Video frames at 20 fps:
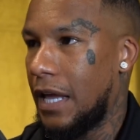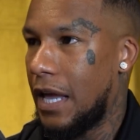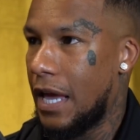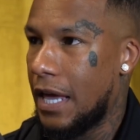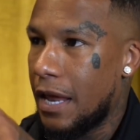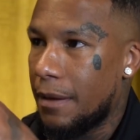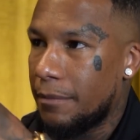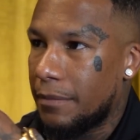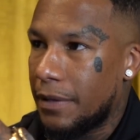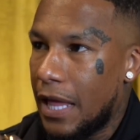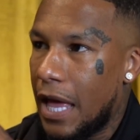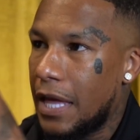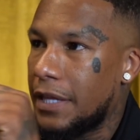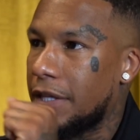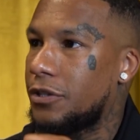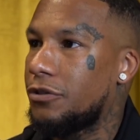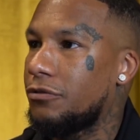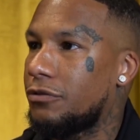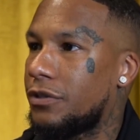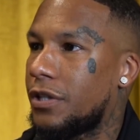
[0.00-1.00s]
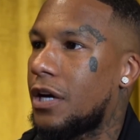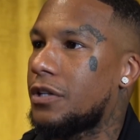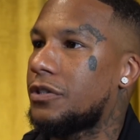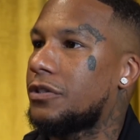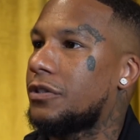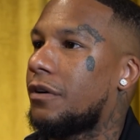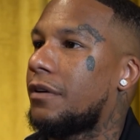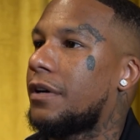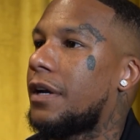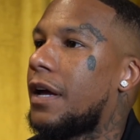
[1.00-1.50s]
And I'm glad that you
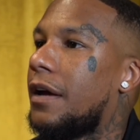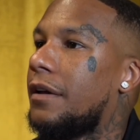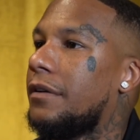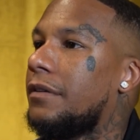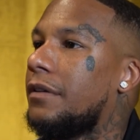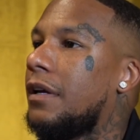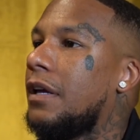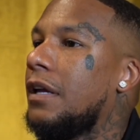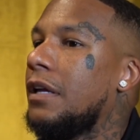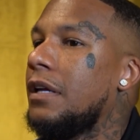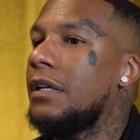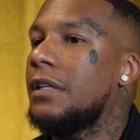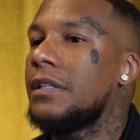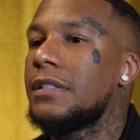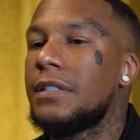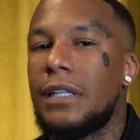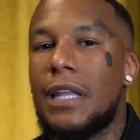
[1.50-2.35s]
touched on that. There's